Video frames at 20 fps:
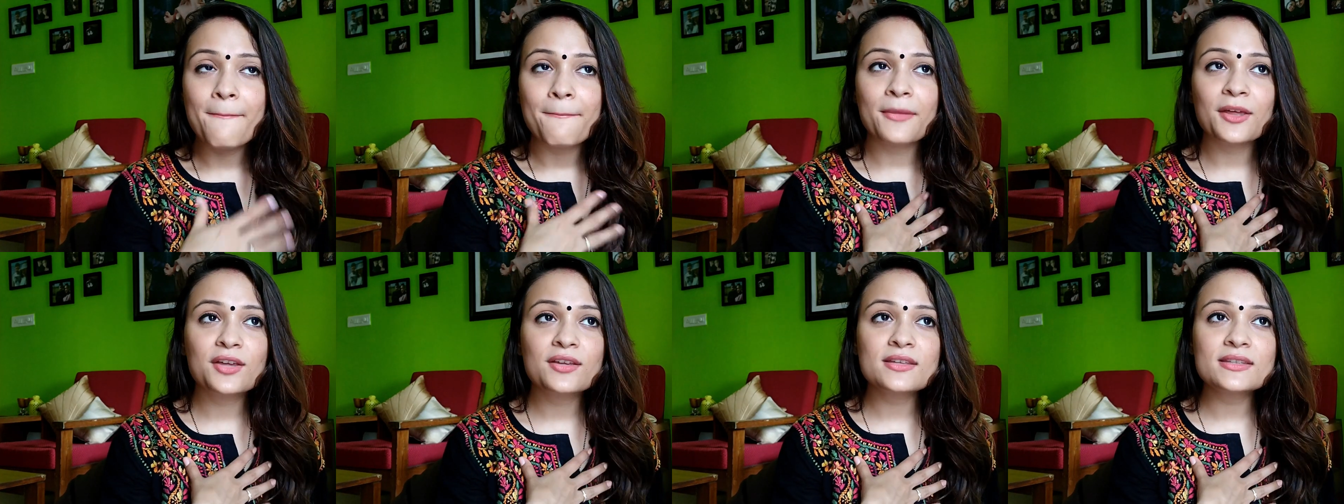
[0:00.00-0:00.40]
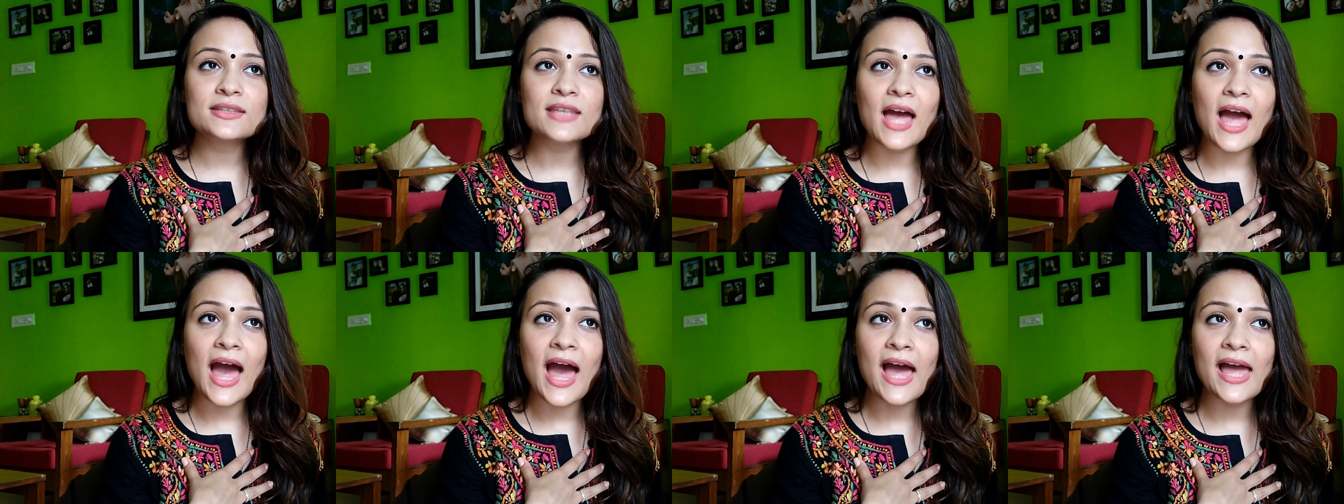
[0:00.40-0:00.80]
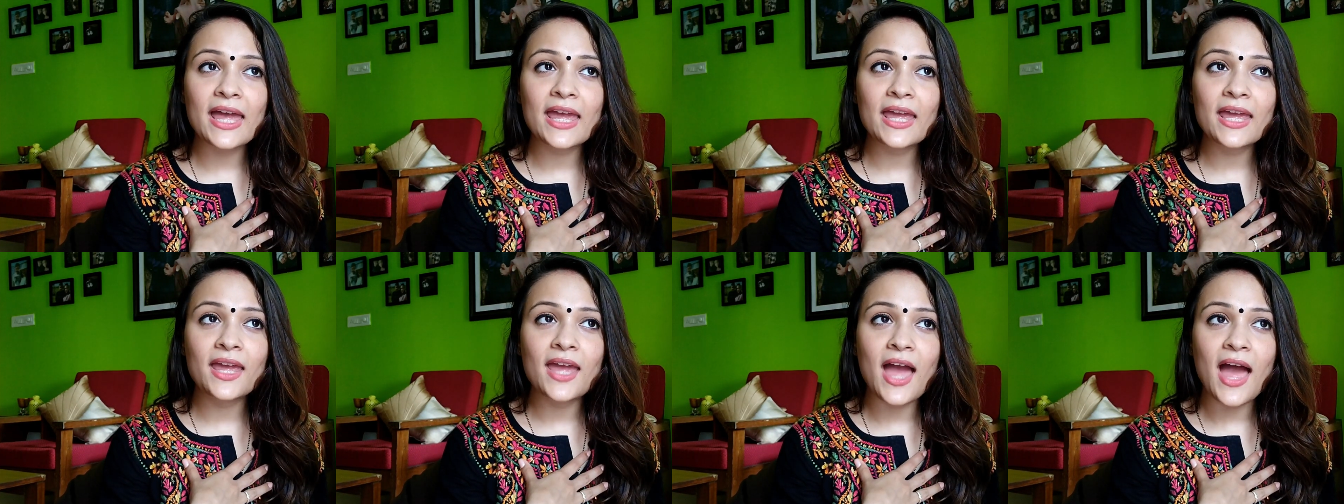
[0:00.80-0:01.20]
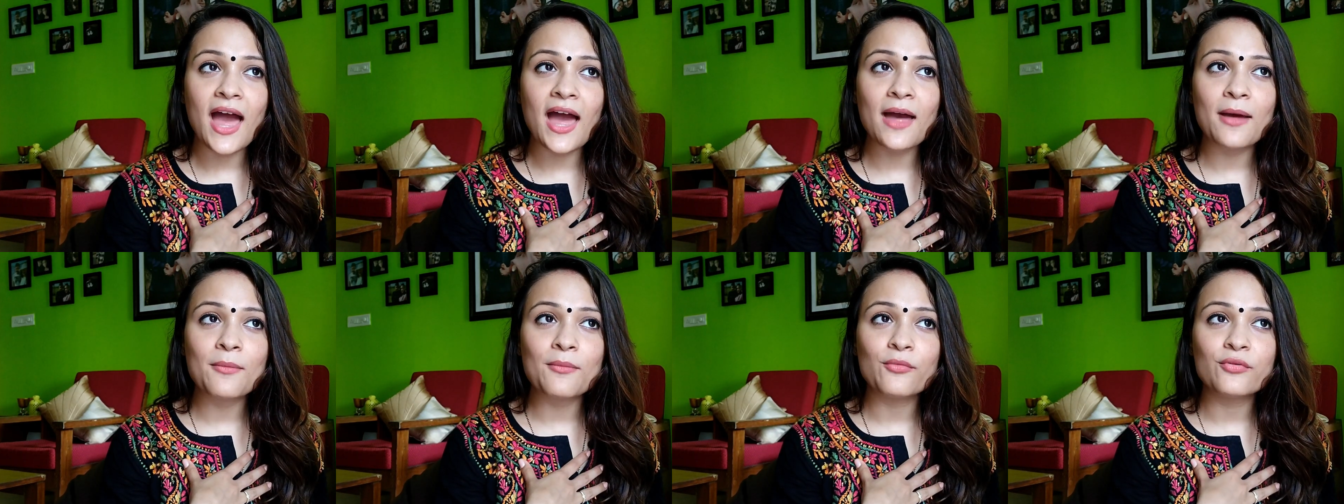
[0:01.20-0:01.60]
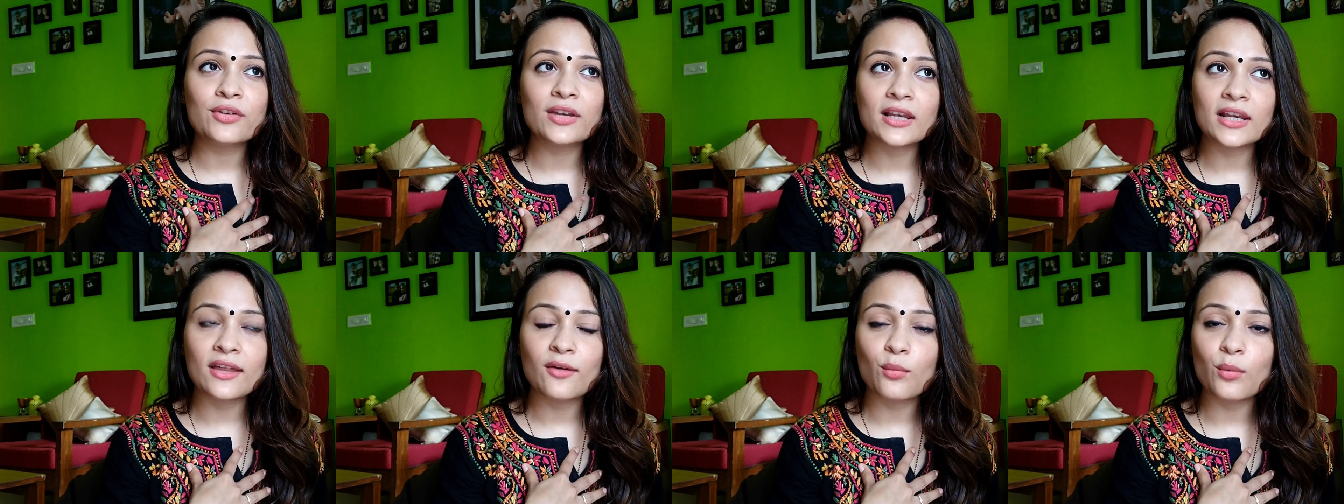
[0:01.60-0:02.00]
because I am
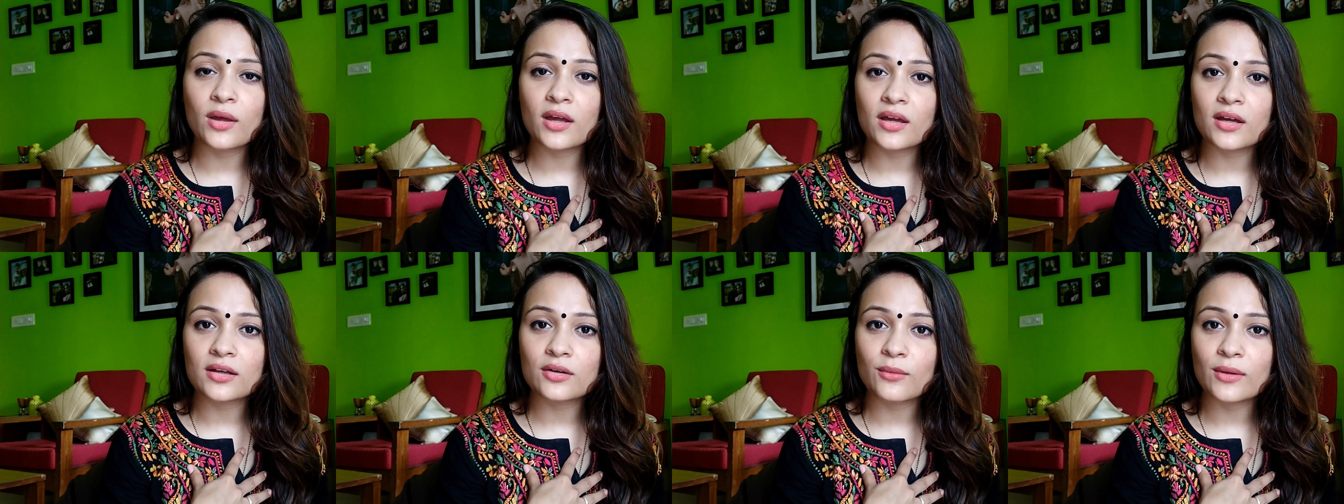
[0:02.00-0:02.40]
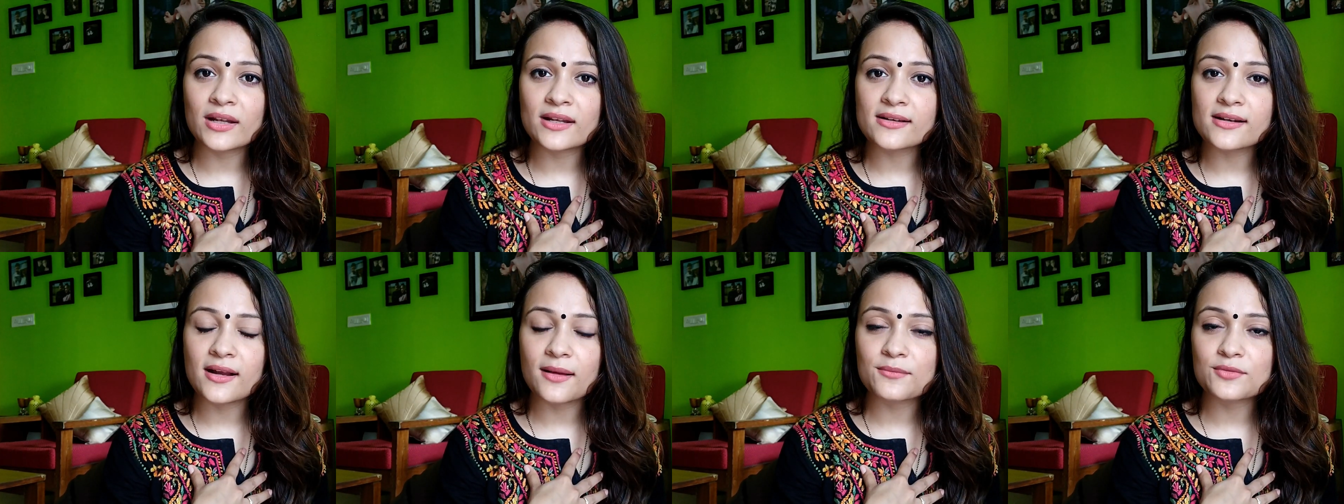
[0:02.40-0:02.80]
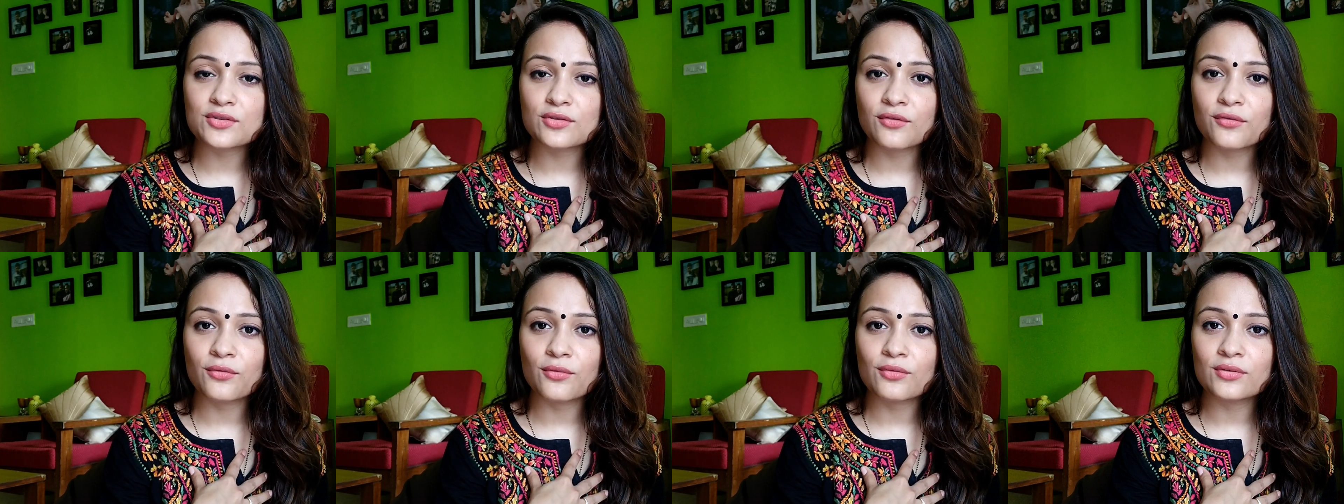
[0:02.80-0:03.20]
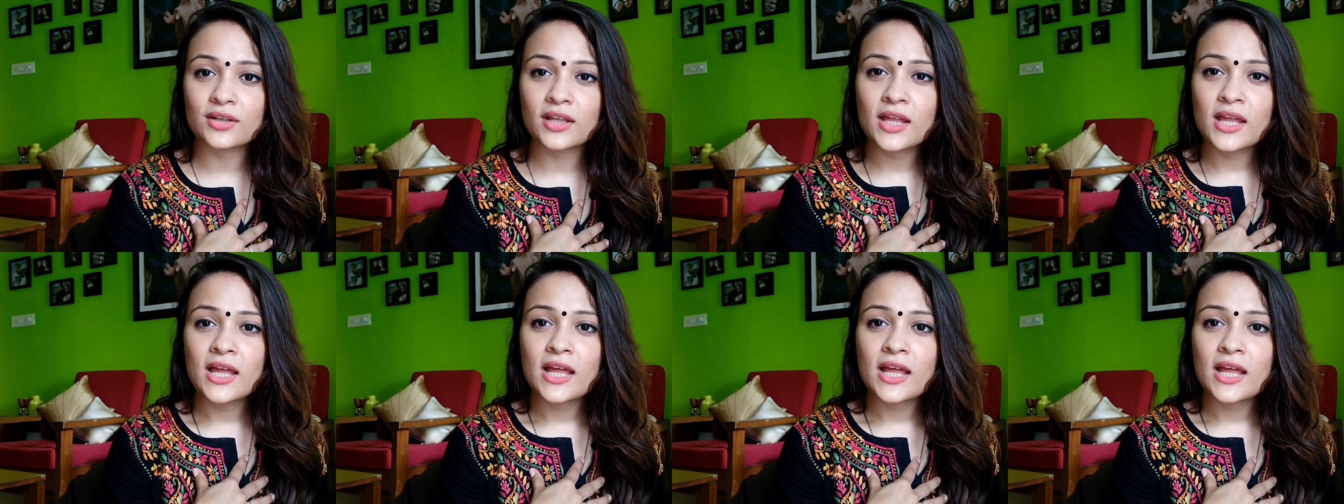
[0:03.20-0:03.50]
really weird when it comes to food.